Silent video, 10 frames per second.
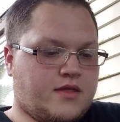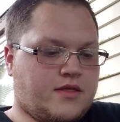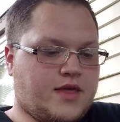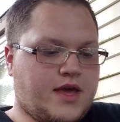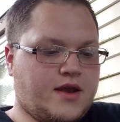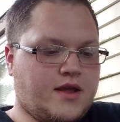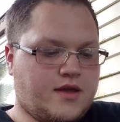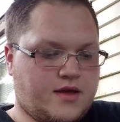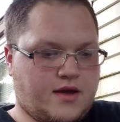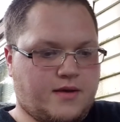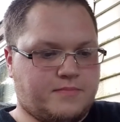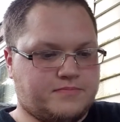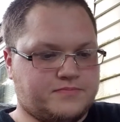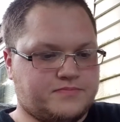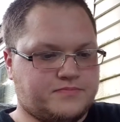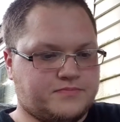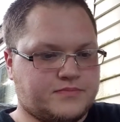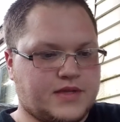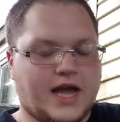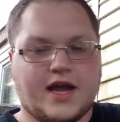Then,
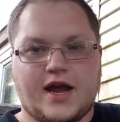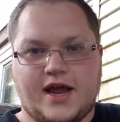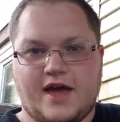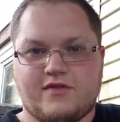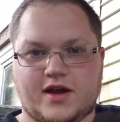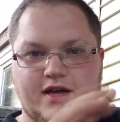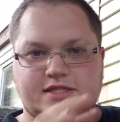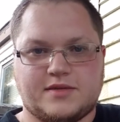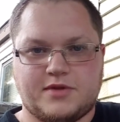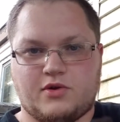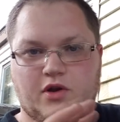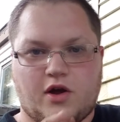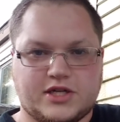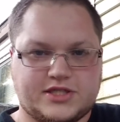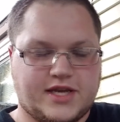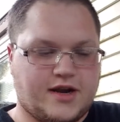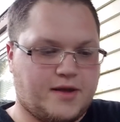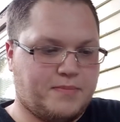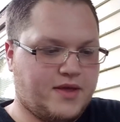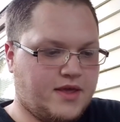I kind of have a custom little launch
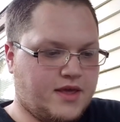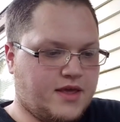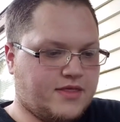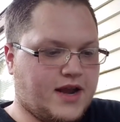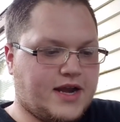setup that I